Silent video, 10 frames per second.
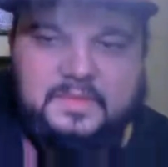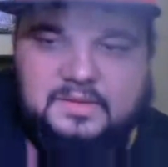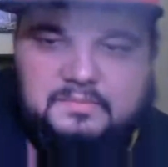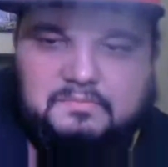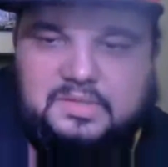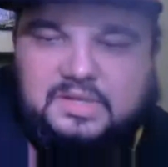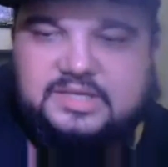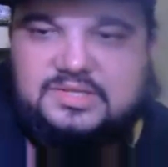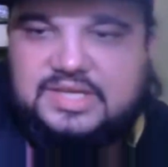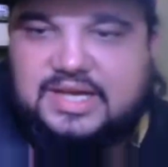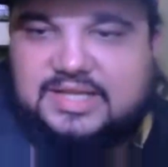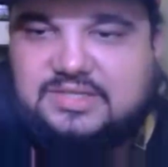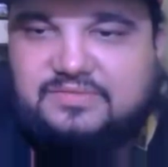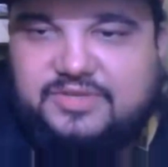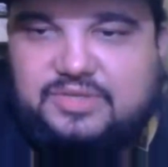Mill Hustle's catching
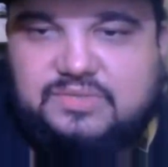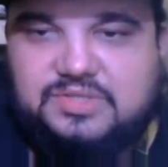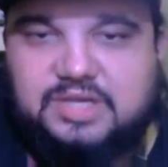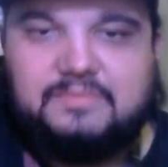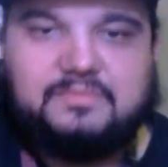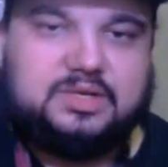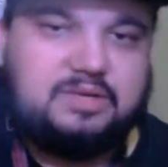views. Yep, yep. Mill